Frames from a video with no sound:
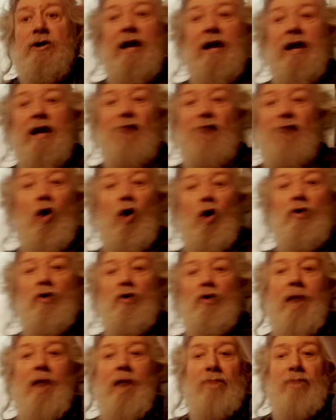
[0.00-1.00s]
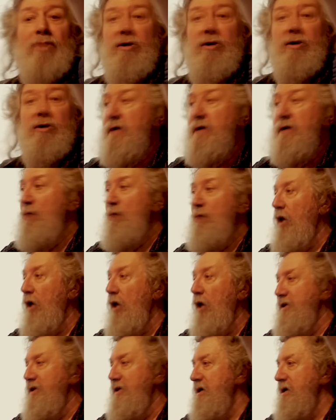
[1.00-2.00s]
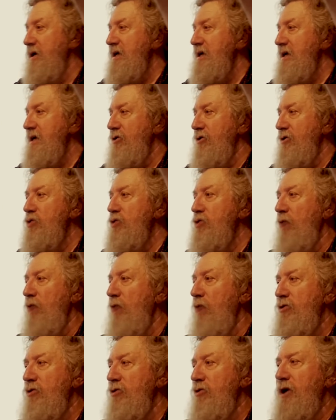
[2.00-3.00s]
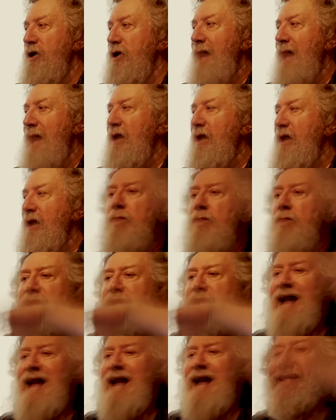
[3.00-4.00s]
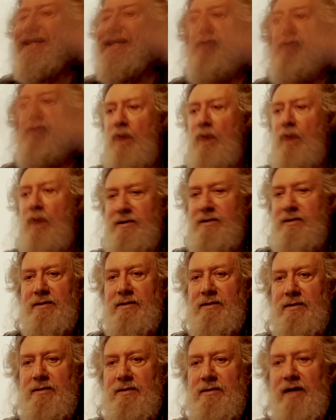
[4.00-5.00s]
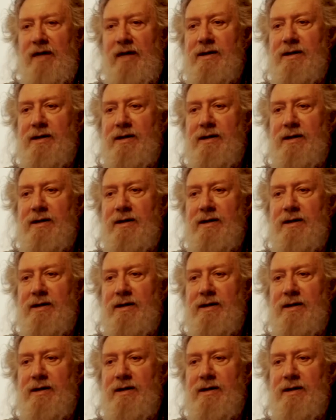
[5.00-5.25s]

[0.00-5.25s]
have a whole number in either numerator or denominator, but not the other one, right?